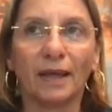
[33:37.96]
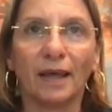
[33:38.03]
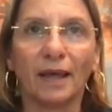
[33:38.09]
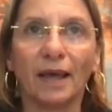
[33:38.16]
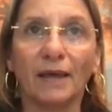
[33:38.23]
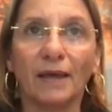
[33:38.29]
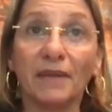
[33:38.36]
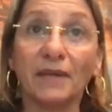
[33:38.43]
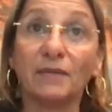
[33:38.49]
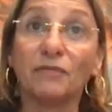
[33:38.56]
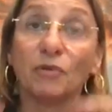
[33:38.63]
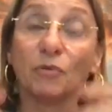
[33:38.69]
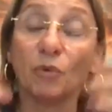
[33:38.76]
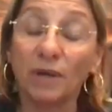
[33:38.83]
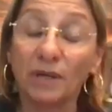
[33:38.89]
And then
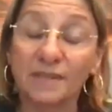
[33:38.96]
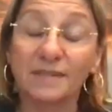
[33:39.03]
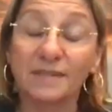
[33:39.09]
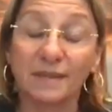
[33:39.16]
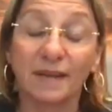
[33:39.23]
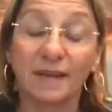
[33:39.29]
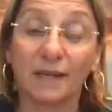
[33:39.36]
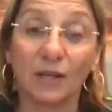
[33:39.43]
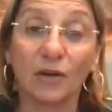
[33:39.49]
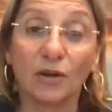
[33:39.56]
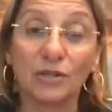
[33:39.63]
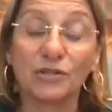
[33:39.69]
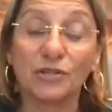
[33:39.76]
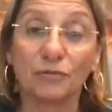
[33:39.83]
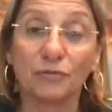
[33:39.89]
if you want to
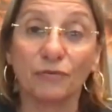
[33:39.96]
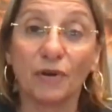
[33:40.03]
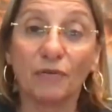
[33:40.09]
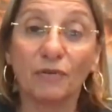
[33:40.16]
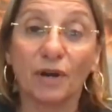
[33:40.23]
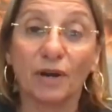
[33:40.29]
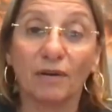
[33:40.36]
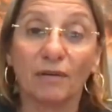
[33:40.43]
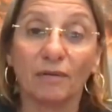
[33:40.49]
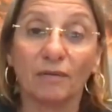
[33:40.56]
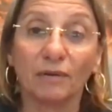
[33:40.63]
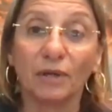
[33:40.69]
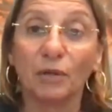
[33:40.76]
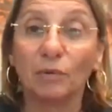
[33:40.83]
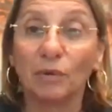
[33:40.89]
enlarge the photo,
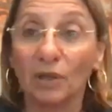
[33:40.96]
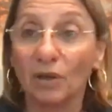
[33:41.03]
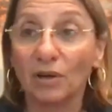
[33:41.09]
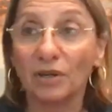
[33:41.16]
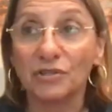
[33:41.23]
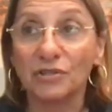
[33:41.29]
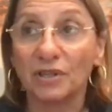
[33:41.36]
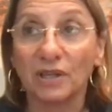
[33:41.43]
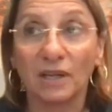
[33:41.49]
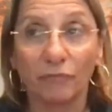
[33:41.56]
you enlarge it.